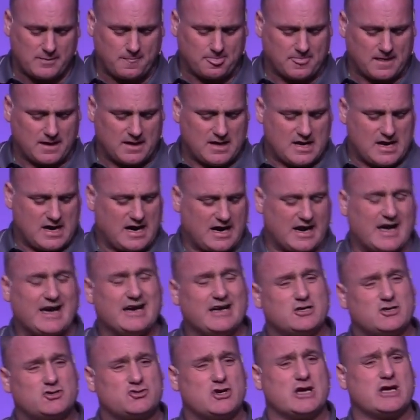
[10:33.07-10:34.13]
And I
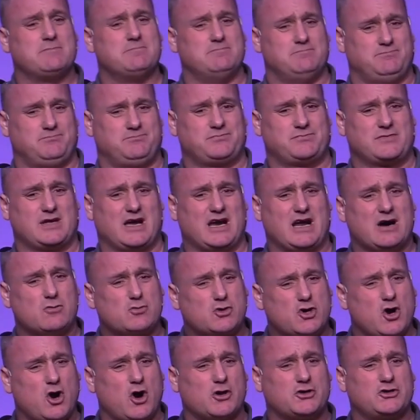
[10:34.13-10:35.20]
had a dream, and how
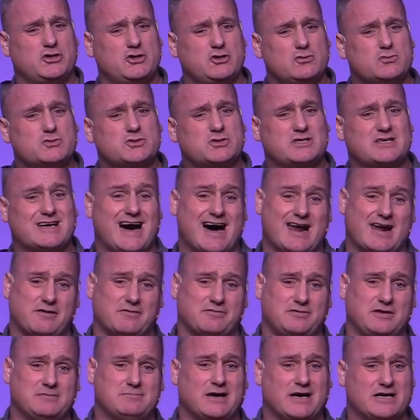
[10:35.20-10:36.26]
God used
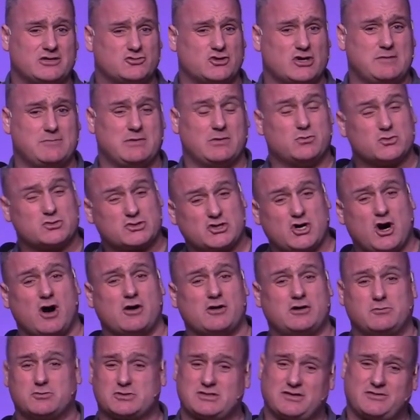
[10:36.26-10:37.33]
Gareth in my dream. It was
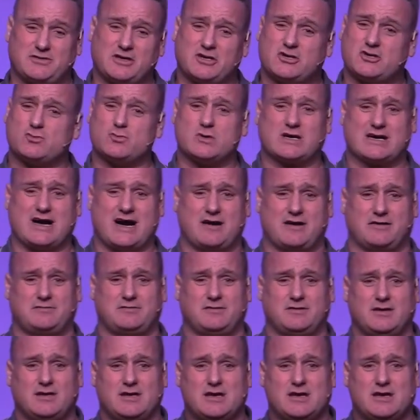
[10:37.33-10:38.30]
God, it was nothing to do with Gareth.